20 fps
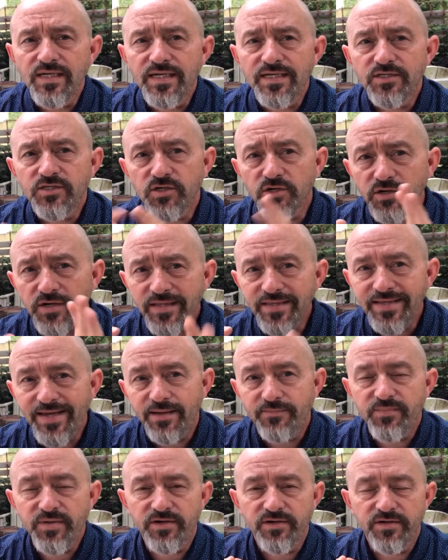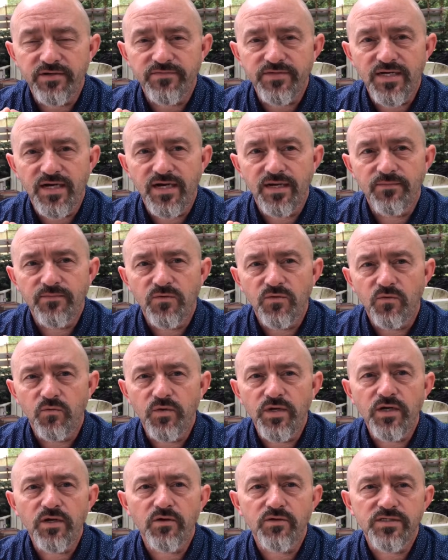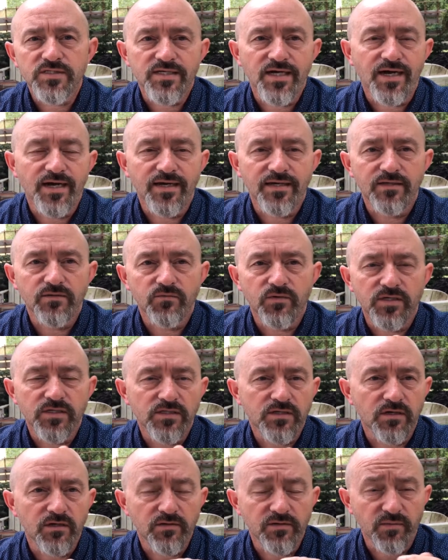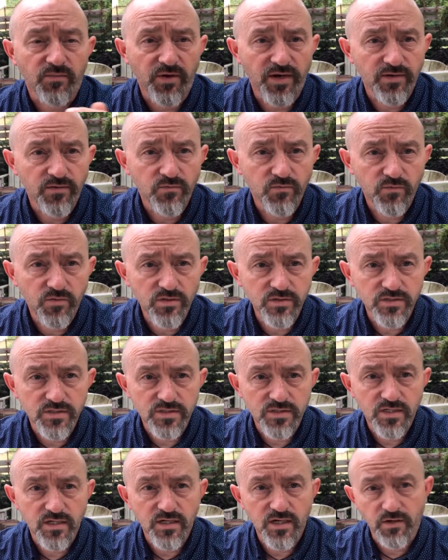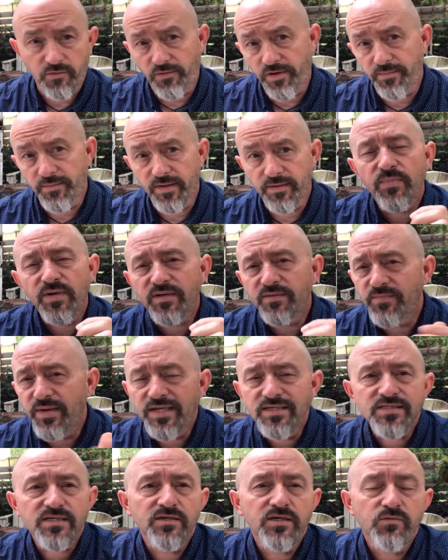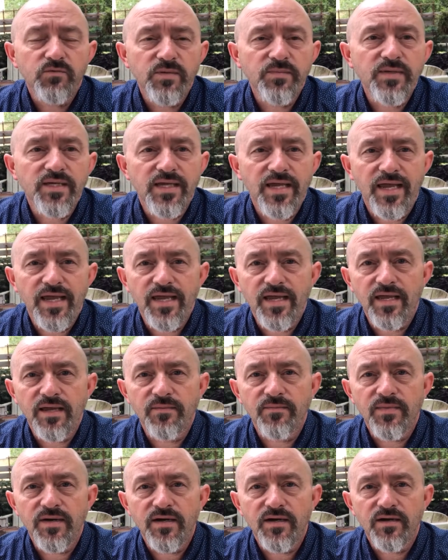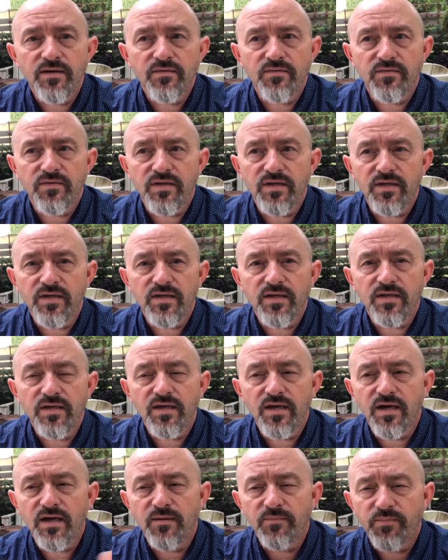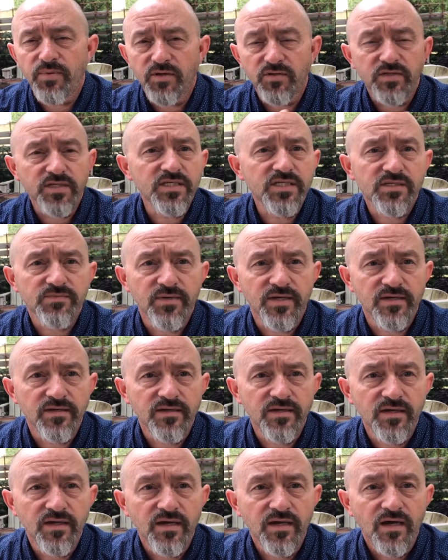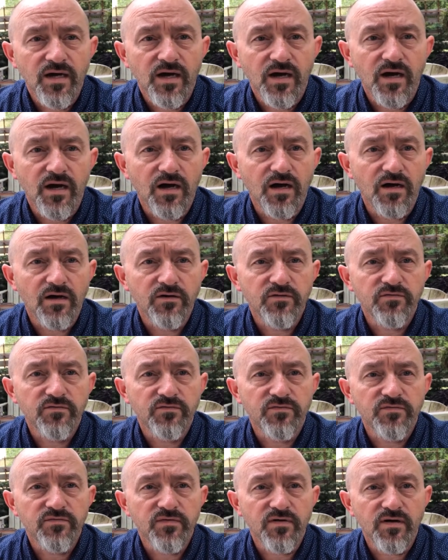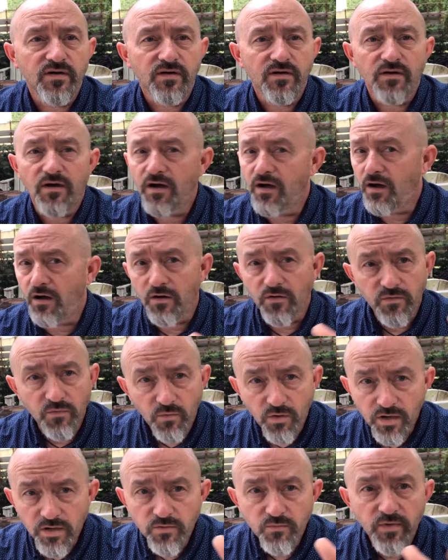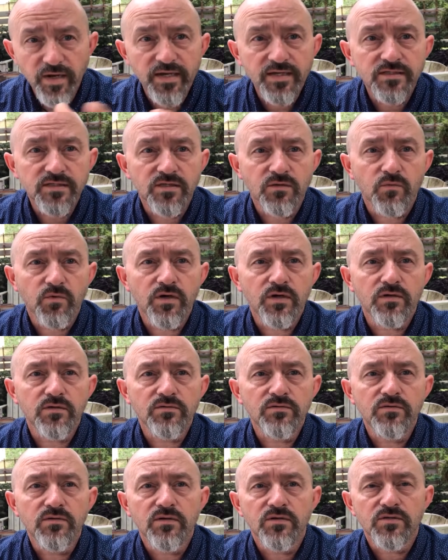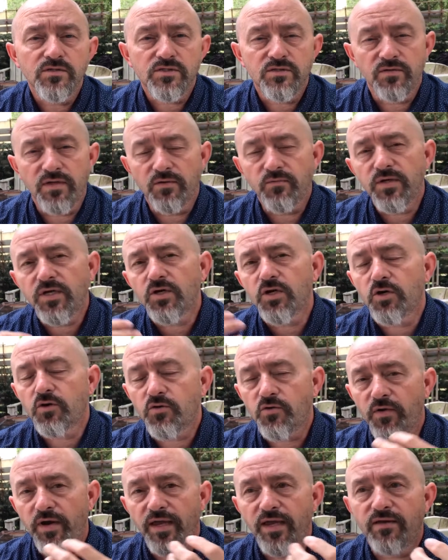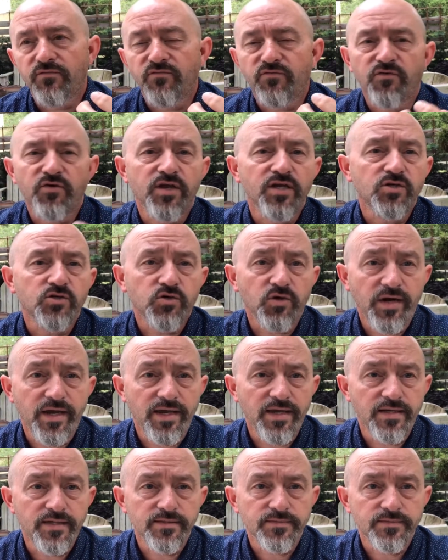During that period of time, we signed what is called the Bretton Woods Agreement. But it basically, we became the policeman of all the waterways in the world so that we could create free trade.